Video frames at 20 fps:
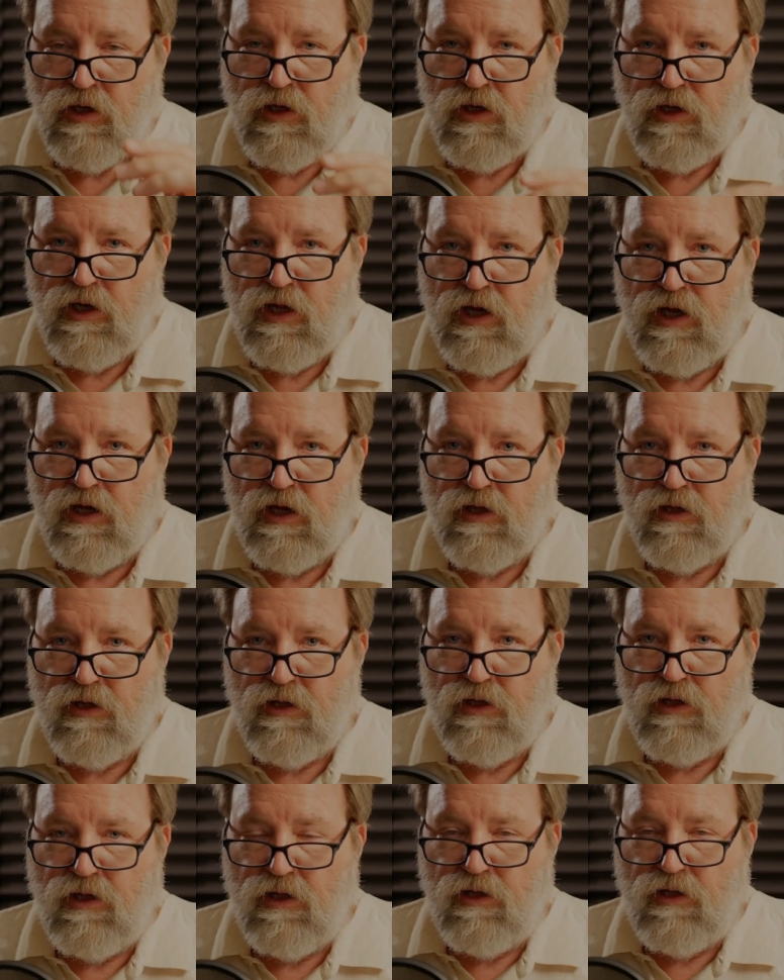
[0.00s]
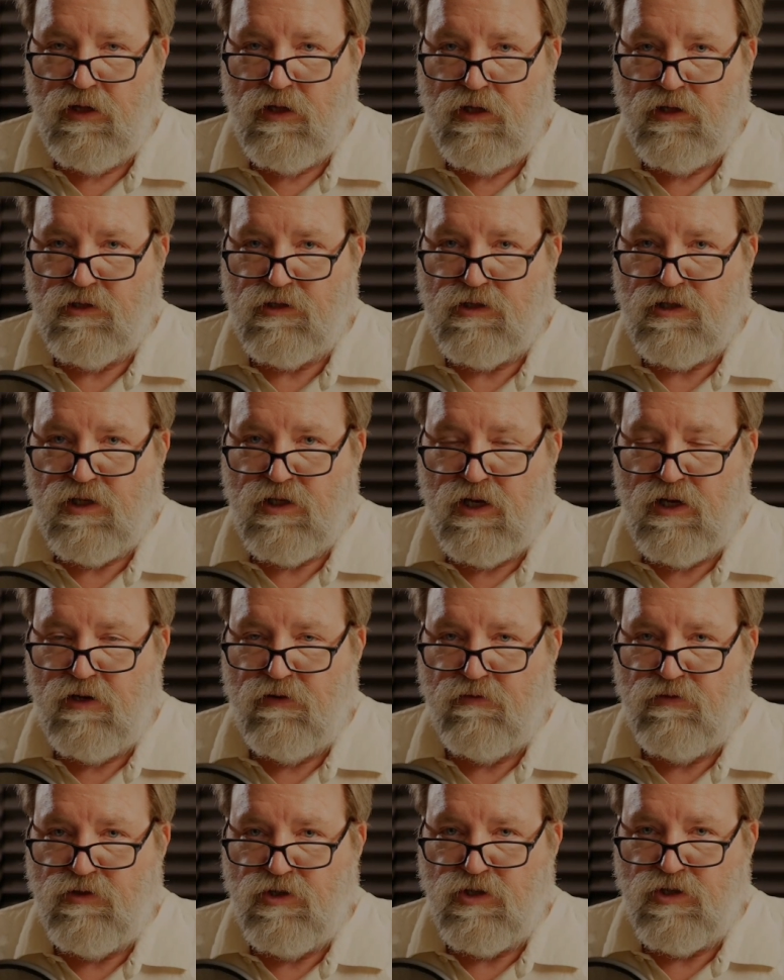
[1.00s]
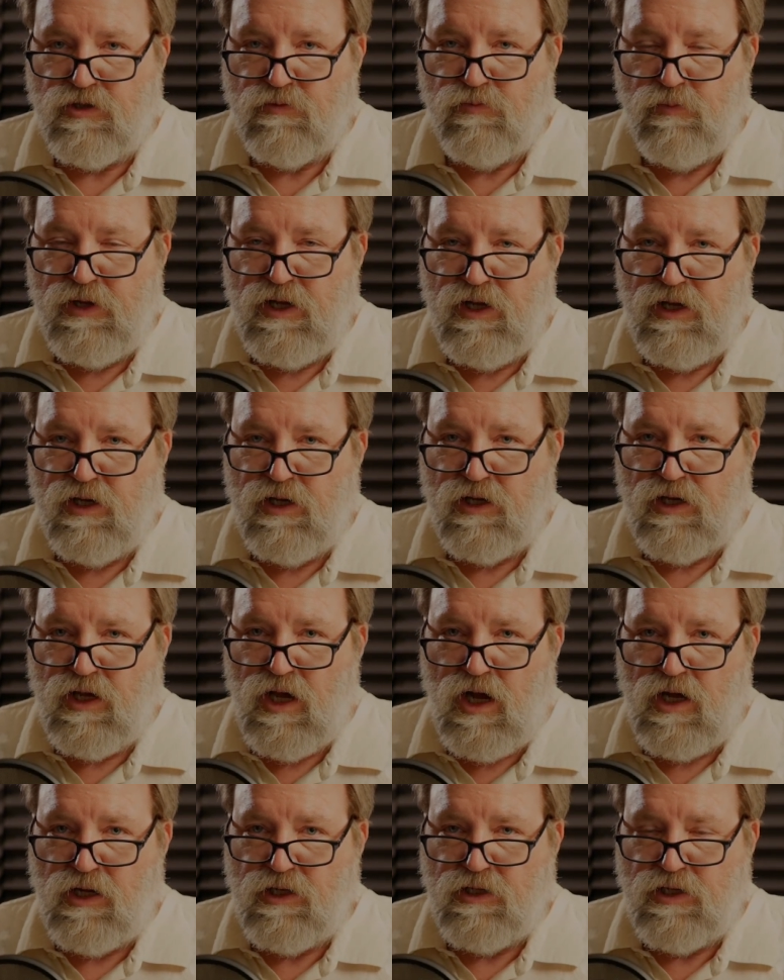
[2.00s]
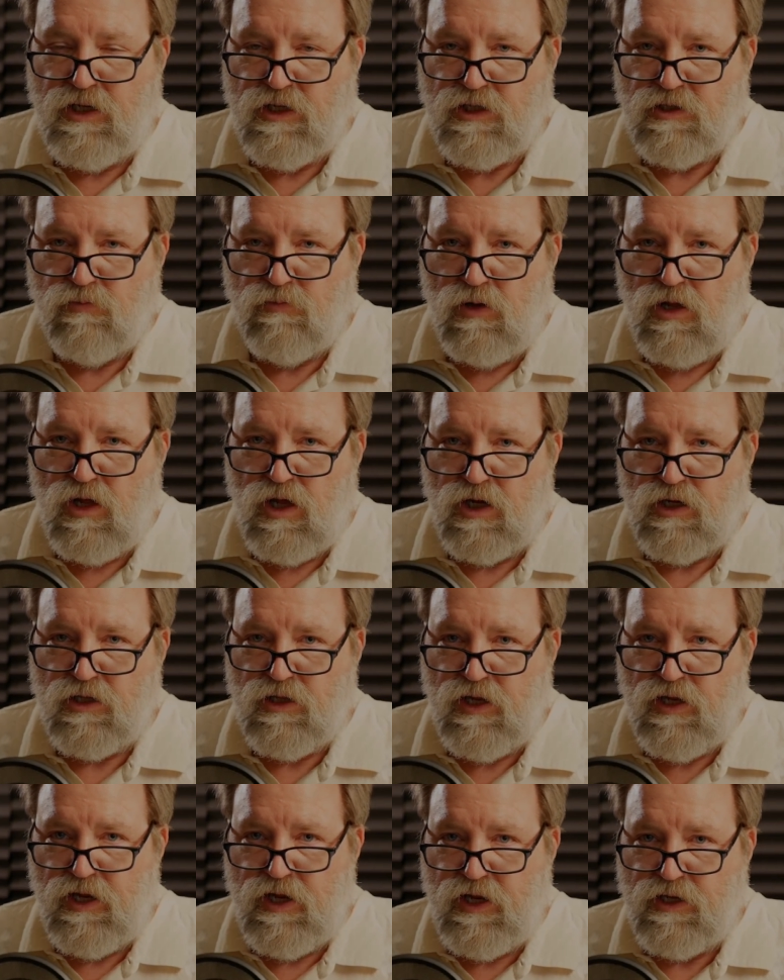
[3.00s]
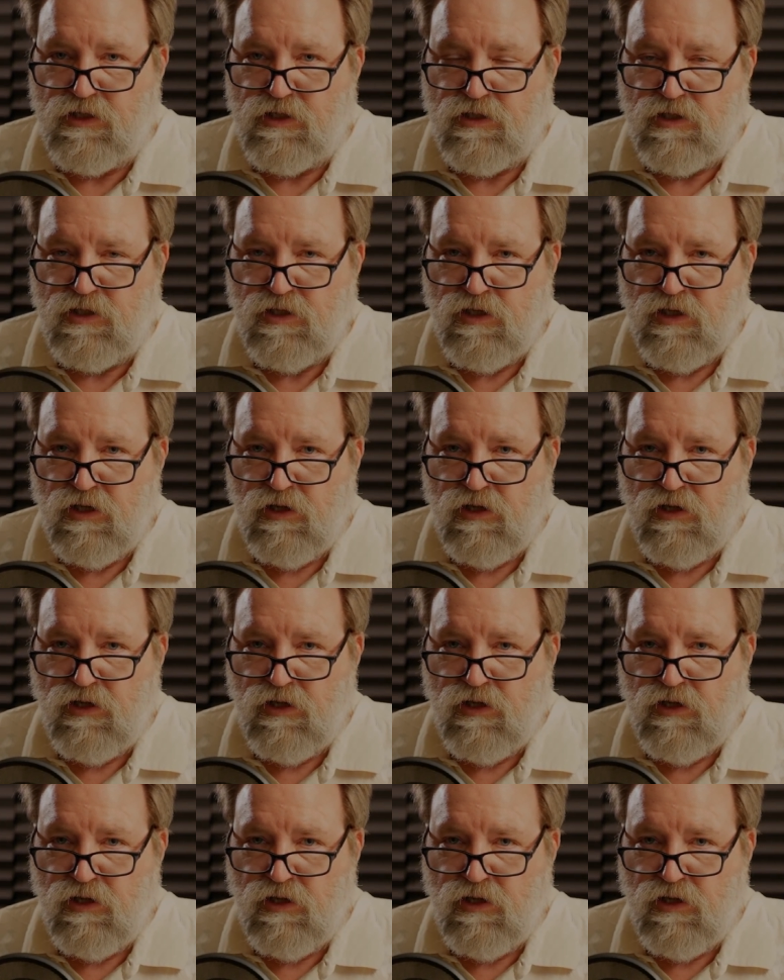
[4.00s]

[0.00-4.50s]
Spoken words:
Now, instead of just being a context block that has